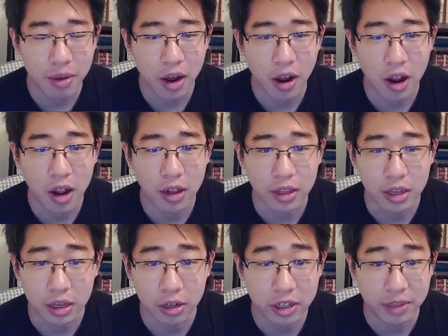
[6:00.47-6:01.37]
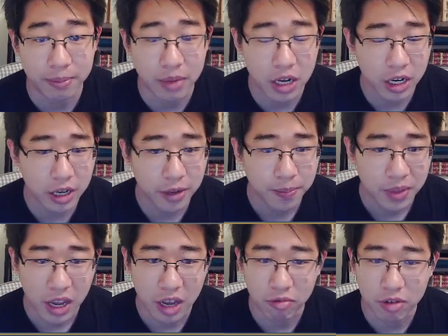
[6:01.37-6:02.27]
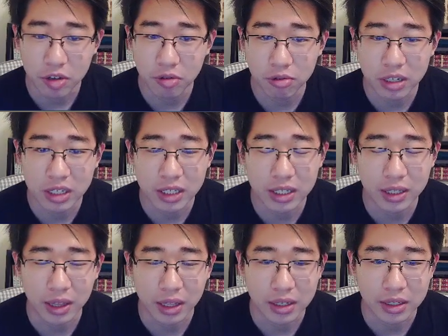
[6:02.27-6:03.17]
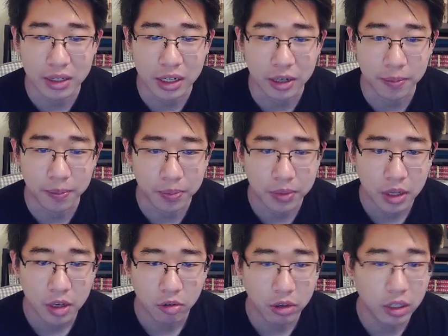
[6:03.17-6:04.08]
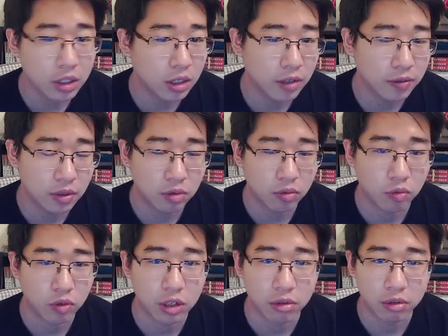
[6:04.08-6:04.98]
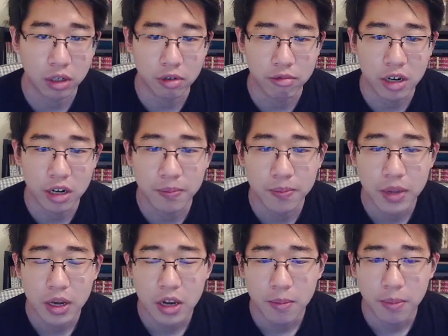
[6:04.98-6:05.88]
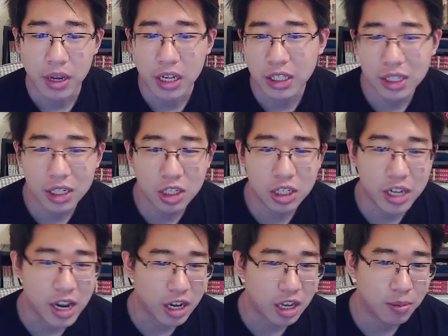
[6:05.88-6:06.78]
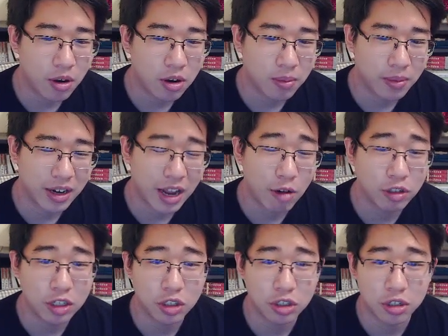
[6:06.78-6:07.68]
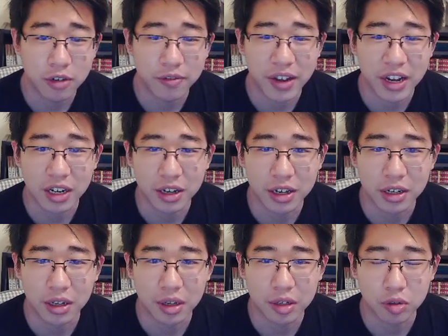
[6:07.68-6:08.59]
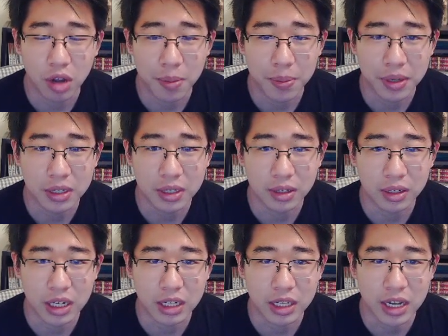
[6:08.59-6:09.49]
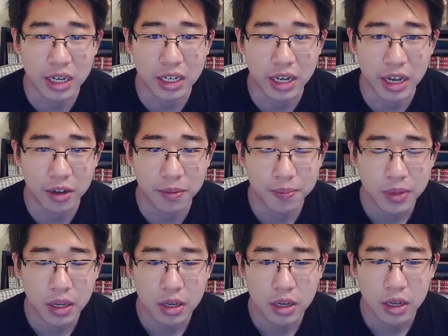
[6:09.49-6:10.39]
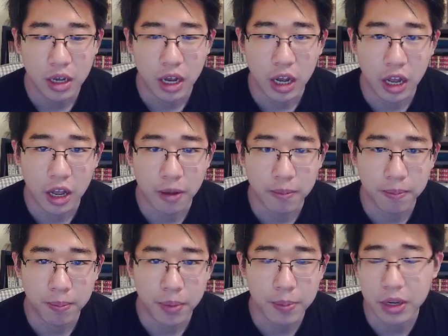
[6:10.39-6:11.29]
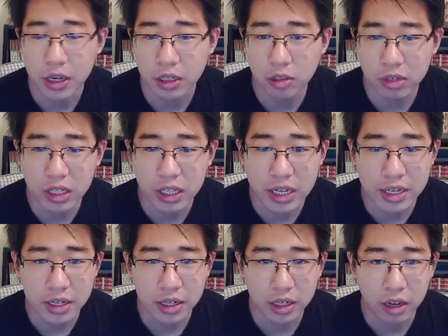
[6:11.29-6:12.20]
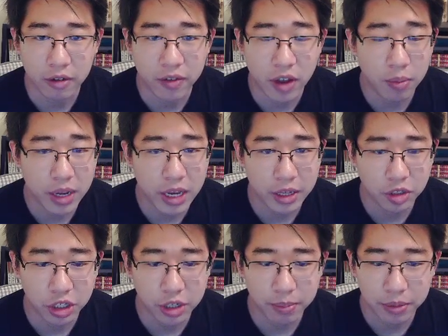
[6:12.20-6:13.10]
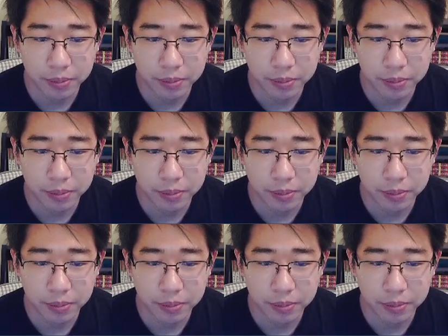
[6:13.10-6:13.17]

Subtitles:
on the Alolan Muck, and we do resist these Razor Leaves really well. But it's such a tanky Pokemon, I wasn't sure if I could swap instantly and take it down. But because we did a Foul Play chip,